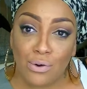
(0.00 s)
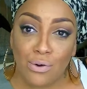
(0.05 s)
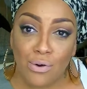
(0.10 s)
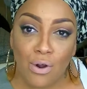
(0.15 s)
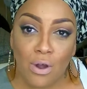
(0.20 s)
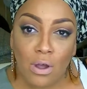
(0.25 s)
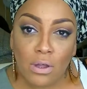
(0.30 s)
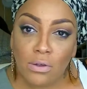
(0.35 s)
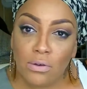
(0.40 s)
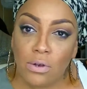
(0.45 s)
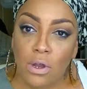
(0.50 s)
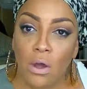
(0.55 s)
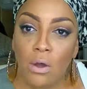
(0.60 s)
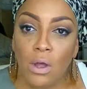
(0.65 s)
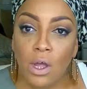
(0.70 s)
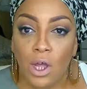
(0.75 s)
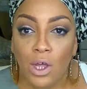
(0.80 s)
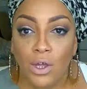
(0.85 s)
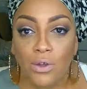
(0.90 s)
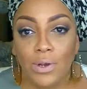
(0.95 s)
curl? You
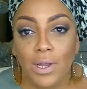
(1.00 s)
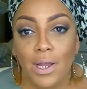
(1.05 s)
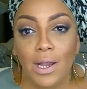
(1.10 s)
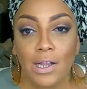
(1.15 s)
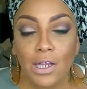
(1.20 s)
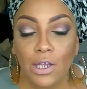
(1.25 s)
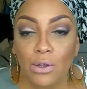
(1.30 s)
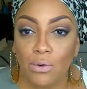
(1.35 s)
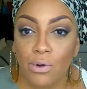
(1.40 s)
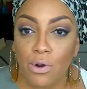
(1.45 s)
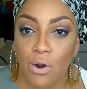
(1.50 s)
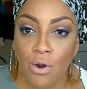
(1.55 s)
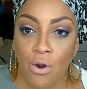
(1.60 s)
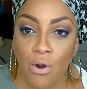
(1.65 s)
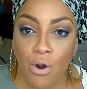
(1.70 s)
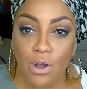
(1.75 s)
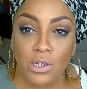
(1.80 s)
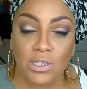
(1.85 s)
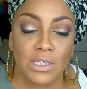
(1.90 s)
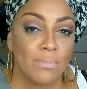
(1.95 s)
know, you need a little
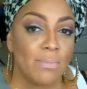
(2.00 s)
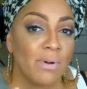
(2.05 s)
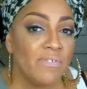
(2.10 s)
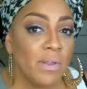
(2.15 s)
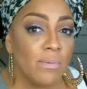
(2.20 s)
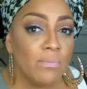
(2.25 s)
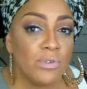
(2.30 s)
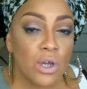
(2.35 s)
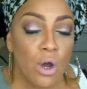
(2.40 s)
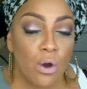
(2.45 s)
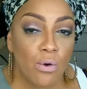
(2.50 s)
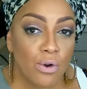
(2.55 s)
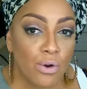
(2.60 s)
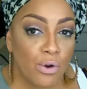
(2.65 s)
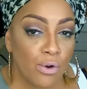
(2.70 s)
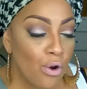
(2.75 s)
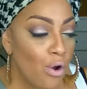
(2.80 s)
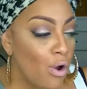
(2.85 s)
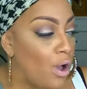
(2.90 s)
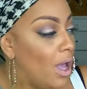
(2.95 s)
curl. Some of them don't
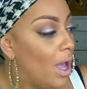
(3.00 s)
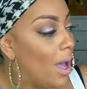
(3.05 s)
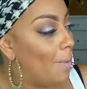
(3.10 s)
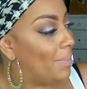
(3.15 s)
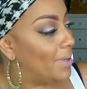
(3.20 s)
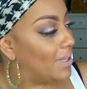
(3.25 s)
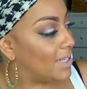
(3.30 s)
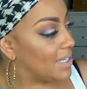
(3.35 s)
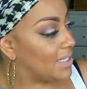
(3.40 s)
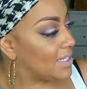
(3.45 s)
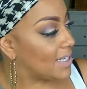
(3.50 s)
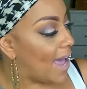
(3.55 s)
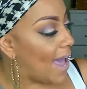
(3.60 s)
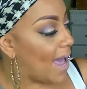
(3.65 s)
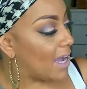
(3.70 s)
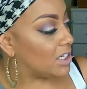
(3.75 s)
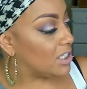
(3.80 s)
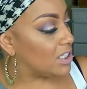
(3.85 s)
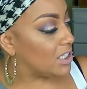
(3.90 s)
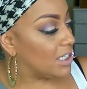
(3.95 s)
curl, but this
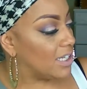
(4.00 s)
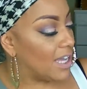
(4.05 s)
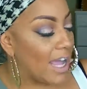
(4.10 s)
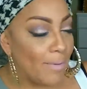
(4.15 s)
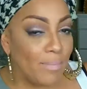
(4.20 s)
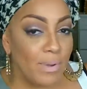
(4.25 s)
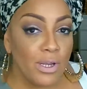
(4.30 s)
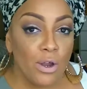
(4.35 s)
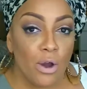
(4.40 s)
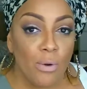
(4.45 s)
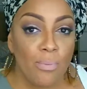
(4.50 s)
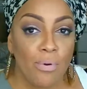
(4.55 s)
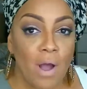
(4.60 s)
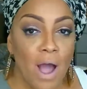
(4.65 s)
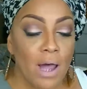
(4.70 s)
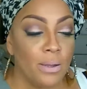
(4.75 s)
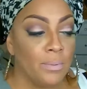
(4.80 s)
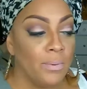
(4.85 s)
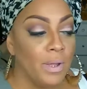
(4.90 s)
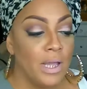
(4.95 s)
actually gave me no
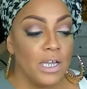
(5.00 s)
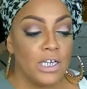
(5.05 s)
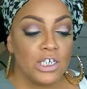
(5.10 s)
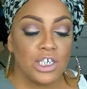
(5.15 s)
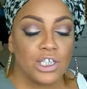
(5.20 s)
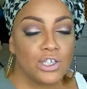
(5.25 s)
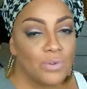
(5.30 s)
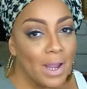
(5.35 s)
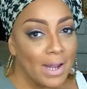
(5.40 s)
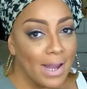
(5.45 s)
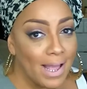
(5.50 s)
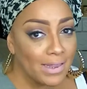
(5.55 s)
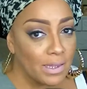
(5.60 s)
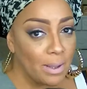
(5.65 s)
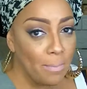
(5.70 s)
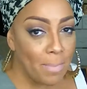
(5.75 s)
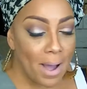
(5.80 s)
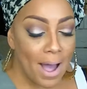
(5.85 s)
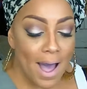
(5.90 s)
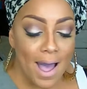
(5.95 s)
problem. Straight out
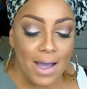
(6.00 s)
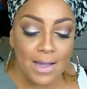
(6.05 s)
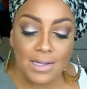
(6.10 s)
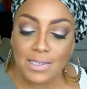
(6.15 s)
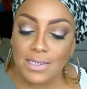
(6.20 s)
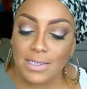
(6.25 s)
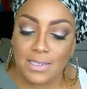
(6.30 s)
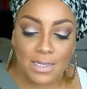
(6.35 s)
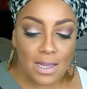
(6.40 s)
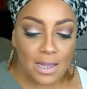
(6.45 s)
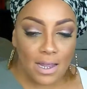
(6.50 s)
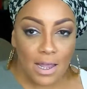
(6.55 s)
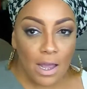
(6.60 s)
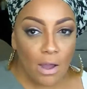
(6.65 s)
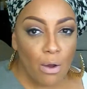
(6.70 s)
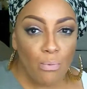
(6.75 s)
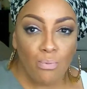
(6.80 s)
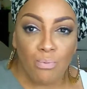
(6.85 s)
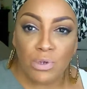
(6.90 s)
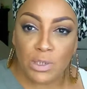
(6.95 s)
the box
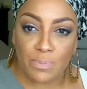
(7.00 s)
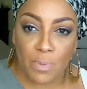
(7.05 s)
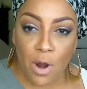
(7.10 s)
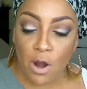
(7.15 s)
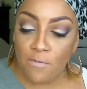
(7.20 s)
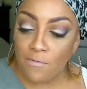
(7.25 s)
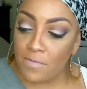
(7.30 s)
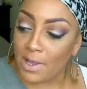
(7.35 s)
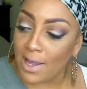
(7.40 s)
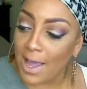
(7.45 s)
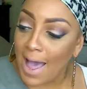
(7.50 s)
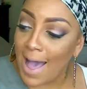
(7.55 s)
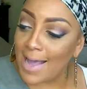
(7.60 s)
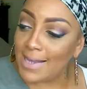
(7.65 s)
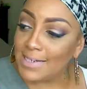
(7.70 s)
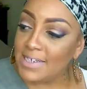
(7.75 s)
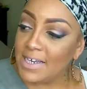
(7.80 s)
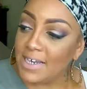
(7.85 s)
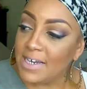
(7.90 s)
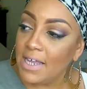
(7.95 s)
was perfect.
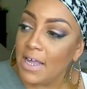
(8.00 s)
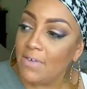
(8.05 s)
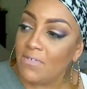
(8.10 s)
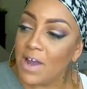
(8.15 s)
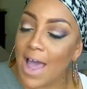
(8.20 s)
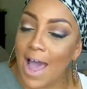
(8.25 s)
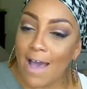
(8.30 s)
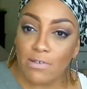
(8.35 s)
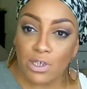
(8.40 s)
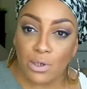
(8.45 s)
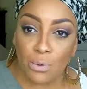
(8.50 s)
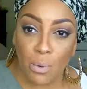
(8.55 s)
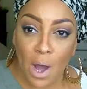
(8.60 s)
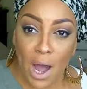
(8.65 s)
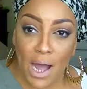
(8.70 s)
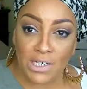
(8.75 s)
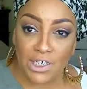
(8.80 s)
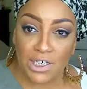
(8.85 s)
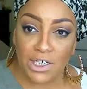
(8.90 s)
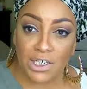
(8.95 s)
I didn't even have to
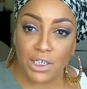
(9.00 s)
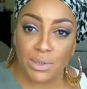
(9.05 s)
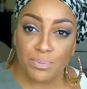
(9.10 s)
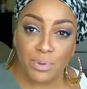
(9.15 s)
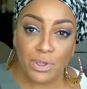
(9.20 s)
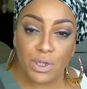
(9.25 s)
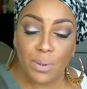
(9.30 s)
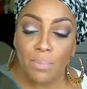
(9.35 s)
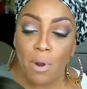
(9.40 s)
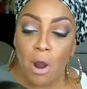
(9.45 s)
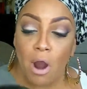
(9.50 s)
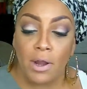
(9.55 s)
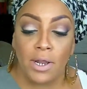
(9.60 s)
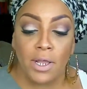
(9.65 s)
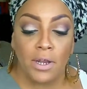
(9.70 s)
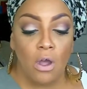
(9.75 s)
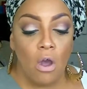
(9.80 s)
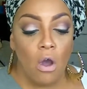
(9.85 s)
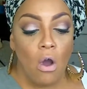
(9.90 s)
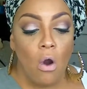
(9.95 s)
wash it to put the part
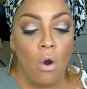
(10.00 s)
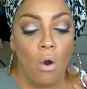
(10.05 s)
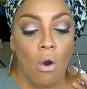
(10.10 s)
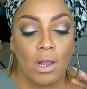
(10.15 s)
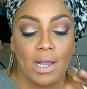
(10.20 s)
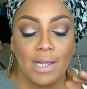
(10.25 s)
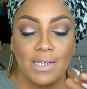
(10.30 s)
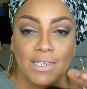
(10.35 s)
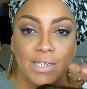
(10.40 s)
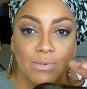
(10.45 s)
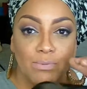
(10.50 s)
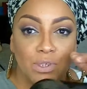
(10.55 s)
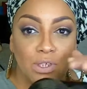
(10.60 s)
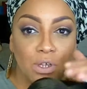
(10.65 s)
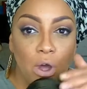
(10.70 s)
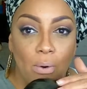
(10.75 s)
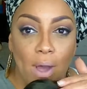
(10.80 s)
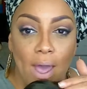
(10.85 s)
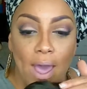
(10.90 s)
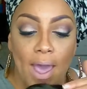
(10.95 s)
in. All I did was
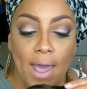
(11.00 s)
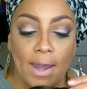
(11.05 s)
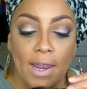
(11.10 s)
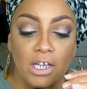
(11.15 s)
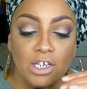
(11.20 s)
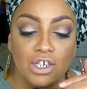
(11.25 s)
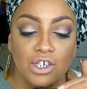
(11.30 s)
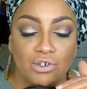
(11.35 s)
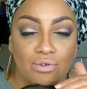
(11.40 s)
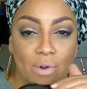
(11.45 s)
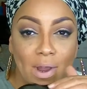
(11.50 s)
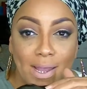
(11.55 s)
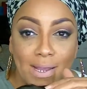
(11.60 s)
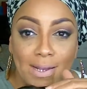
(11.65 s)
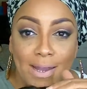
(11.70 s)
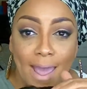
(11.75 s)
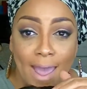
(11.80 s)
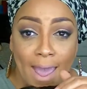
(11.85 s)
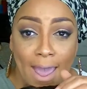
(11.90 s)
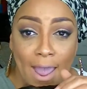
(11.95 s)
go ahead and
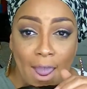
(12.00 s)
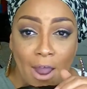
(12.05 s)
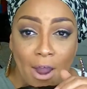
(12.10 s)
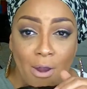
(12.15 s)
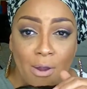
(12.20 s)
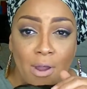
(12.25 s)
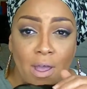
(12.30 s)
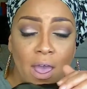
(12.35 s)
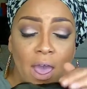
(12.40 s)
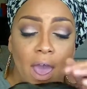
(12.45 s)
train the hair,